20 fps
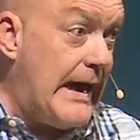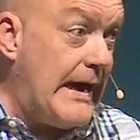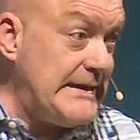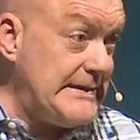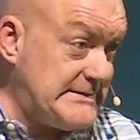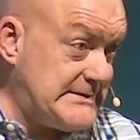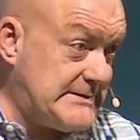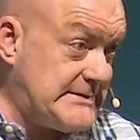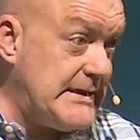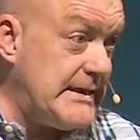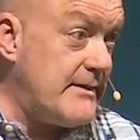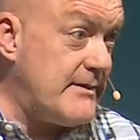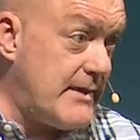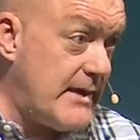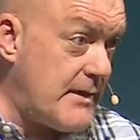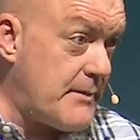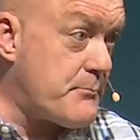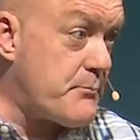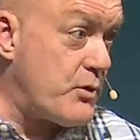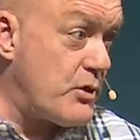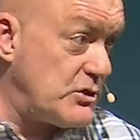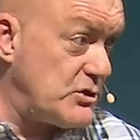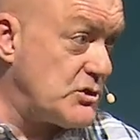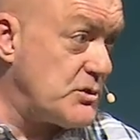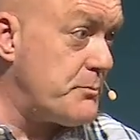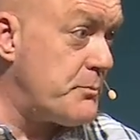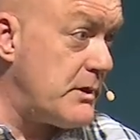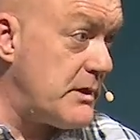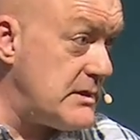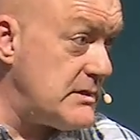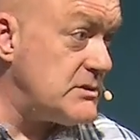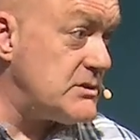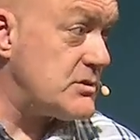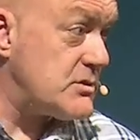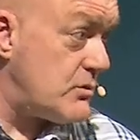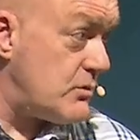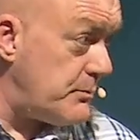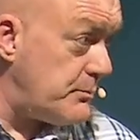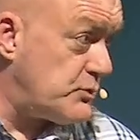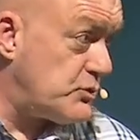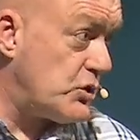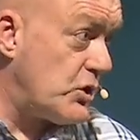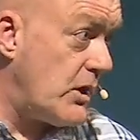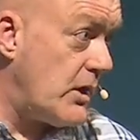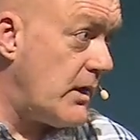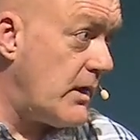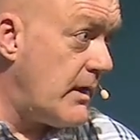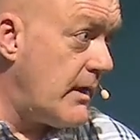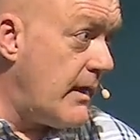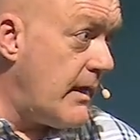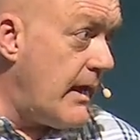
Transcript: I see that principle in Scripture.